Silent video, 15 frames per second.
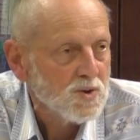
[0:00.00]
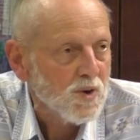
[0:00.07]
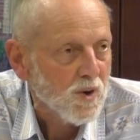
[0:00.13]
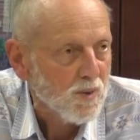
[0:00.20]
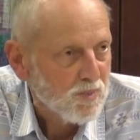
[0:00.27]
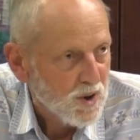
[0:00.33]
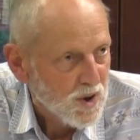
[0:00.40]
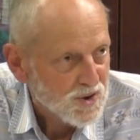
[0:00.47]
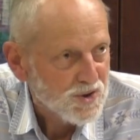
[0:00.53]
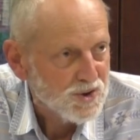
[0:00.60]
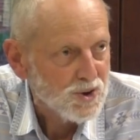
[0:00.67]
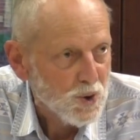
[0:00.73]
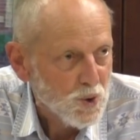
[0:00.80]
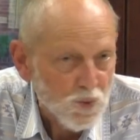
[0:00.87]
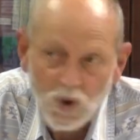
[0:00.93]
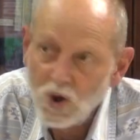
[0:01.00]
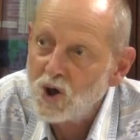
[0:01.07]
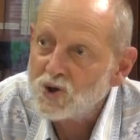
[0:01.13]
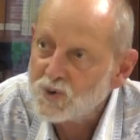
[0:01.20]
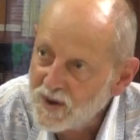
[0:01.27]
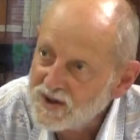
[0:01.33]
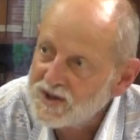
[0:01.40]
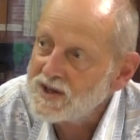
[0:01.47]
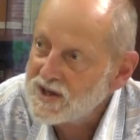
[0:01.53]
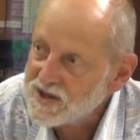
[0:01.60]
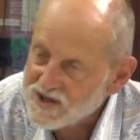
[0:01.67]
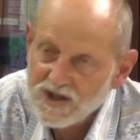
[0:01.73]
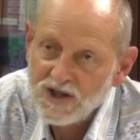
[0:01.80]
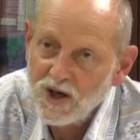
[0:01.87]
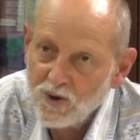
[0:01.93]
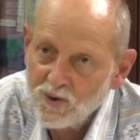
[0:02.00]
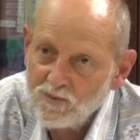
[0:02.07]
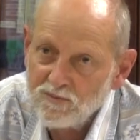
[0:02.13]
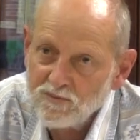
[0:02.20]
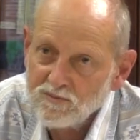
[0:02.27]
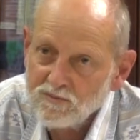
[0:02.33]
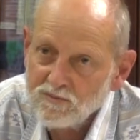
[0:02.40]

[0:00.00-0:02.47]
to the person you were twenty years ago.